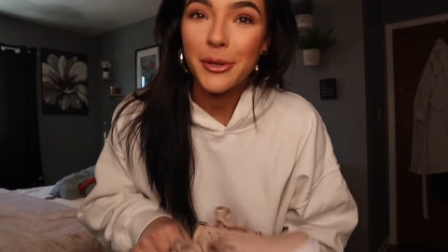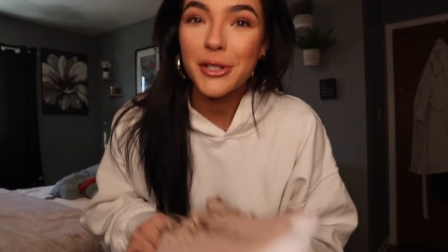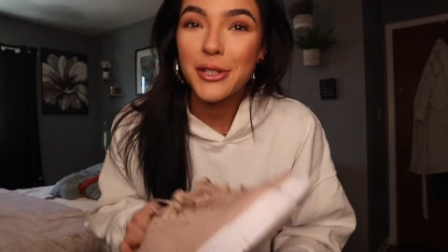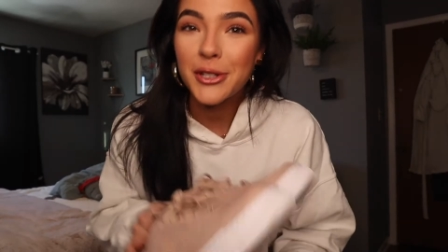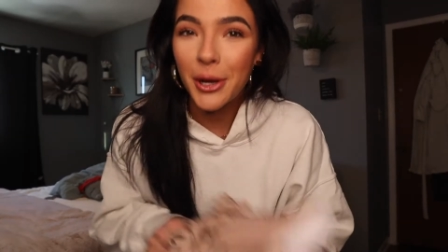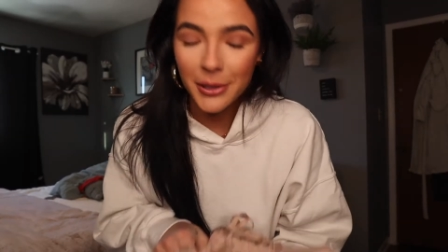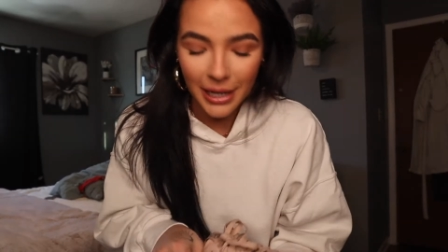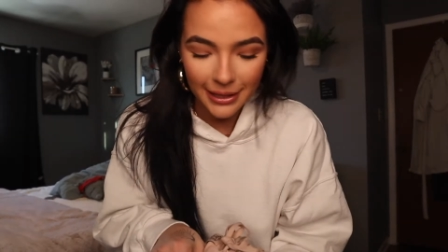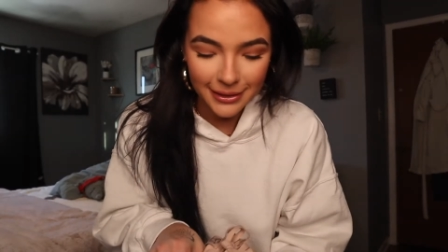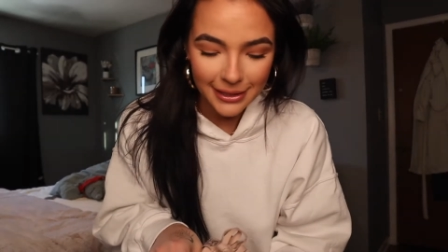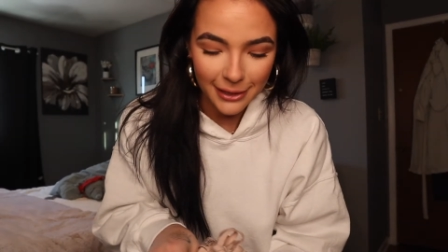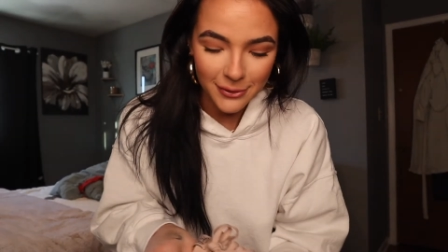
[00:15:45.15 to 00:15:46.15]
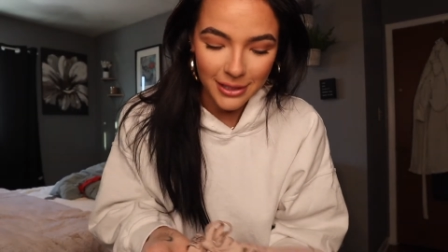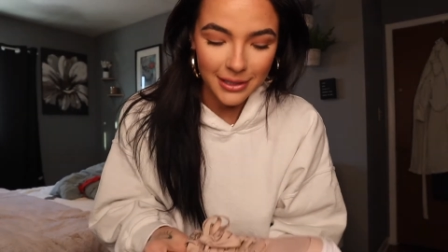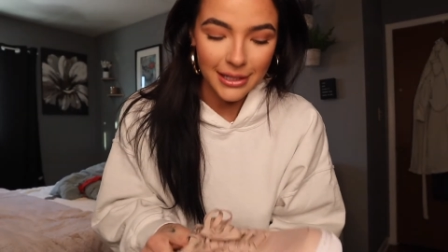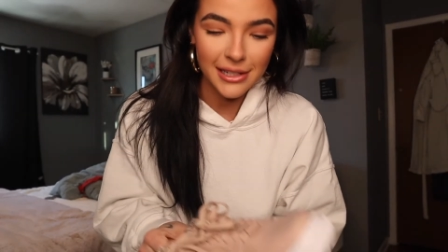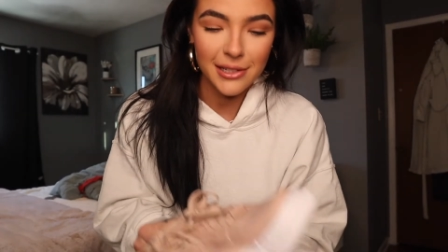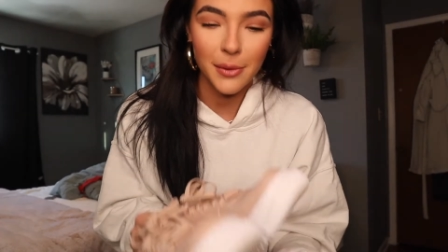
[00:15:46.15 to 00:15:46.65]
was so kindly gifted
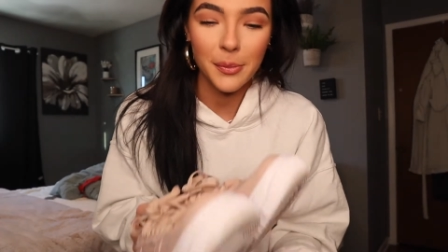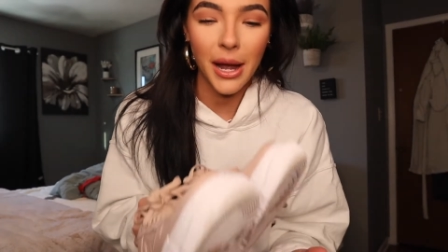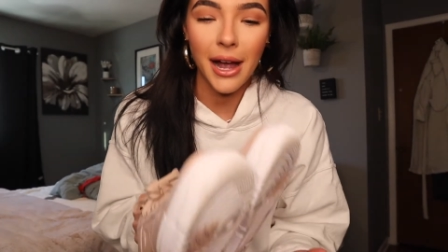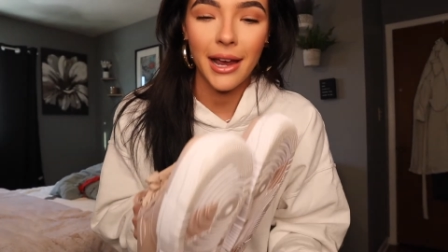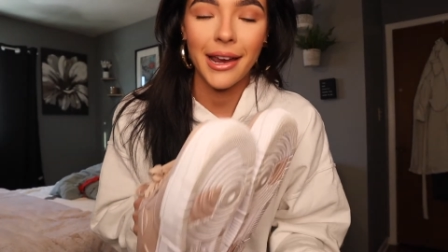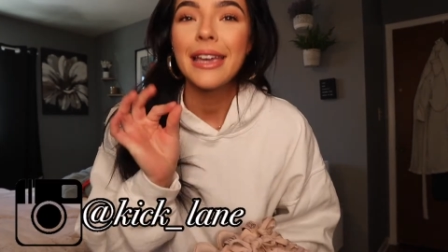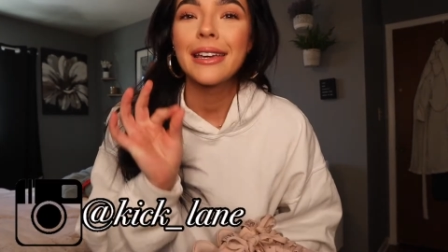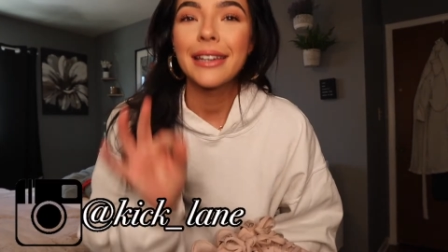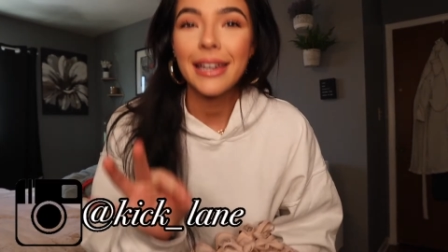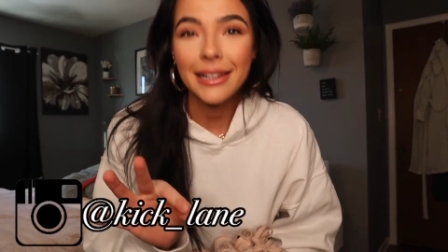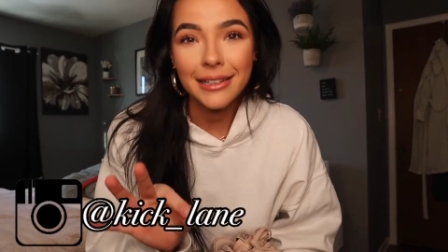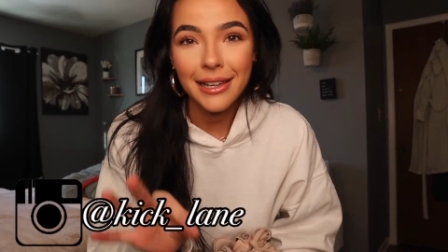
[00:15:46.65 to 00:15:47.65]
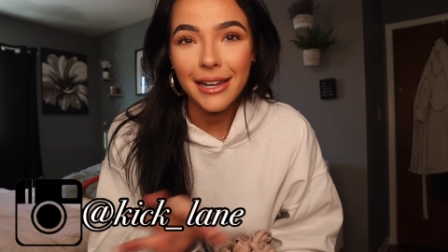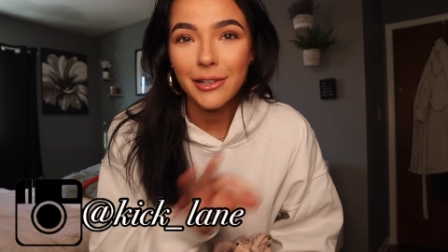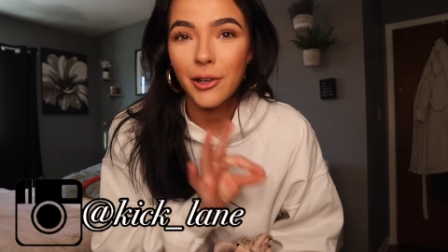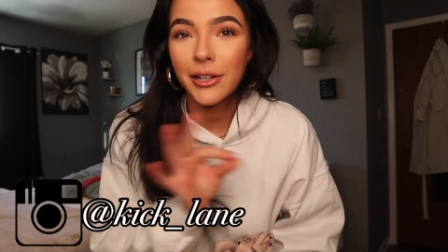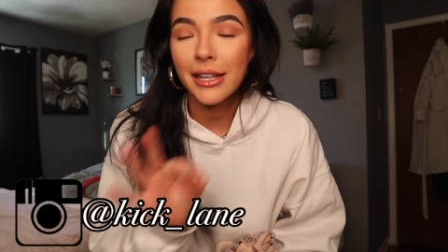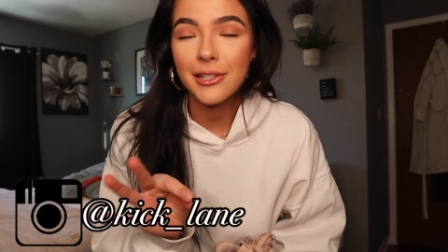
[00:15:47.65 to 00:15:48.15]
these by Kick Lane
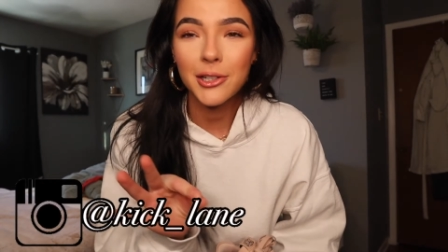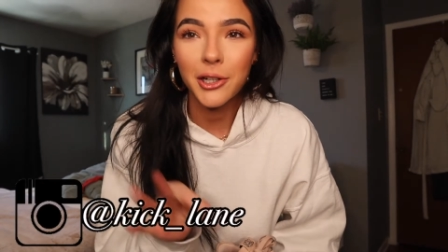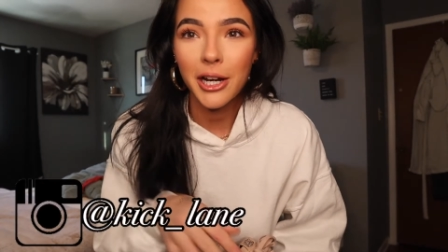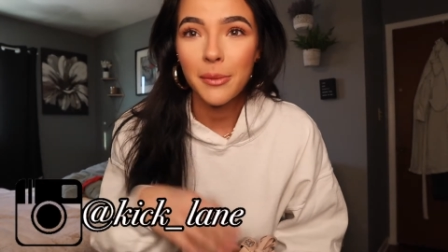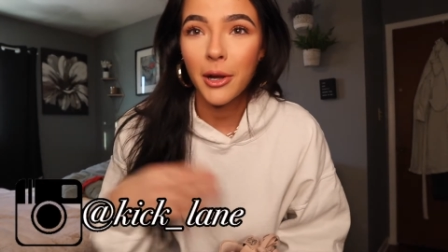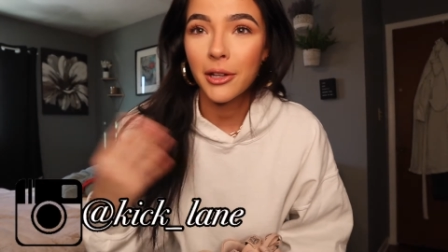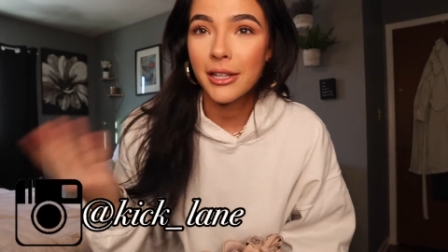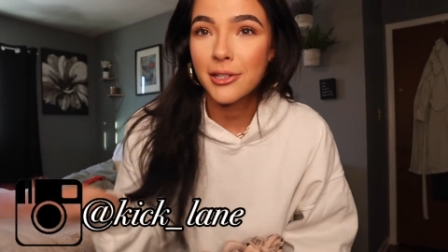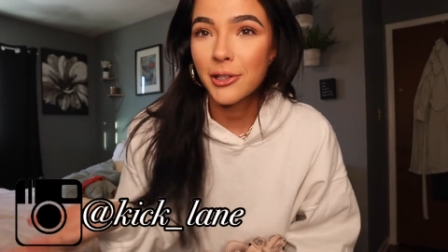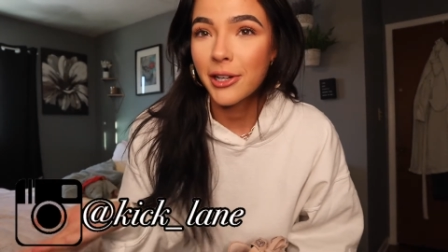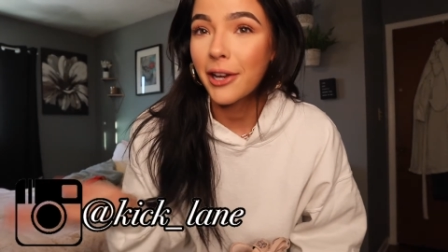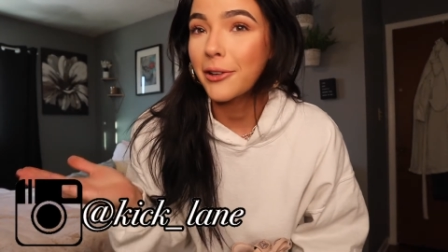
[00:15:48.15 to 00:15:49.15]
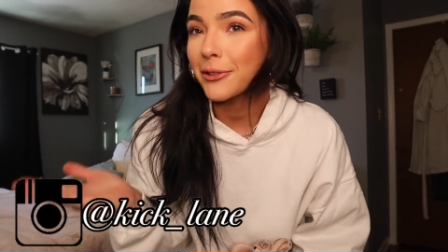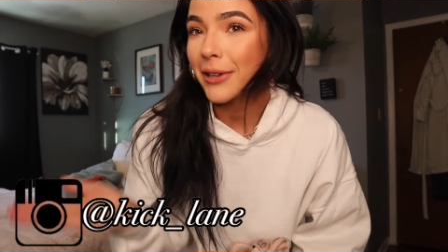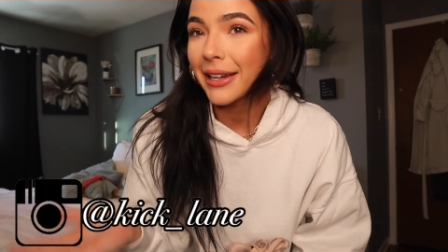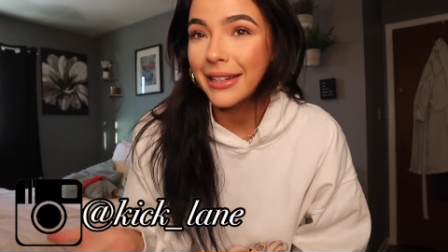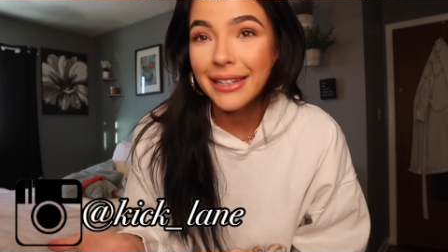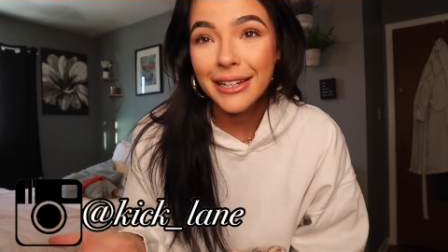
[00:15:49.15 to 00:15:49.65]
on Instagram. I'll insert it
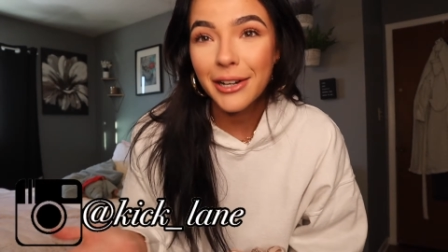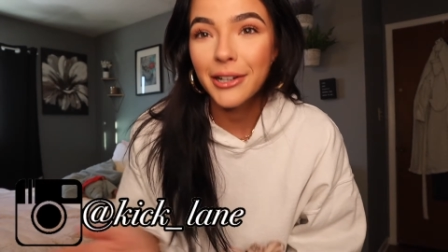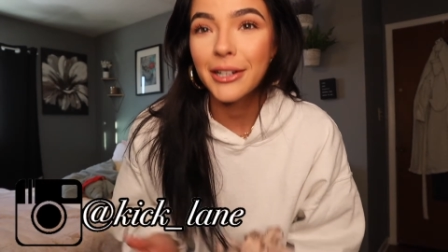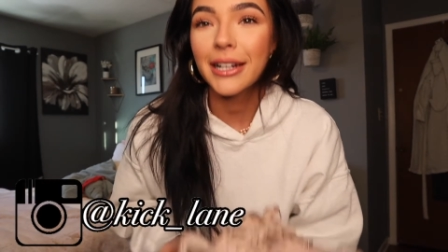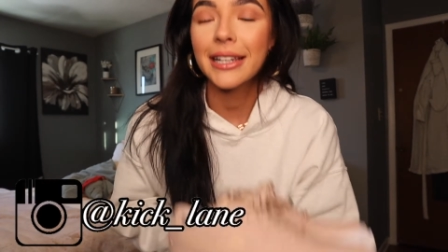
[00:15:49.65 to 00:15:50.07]
right here.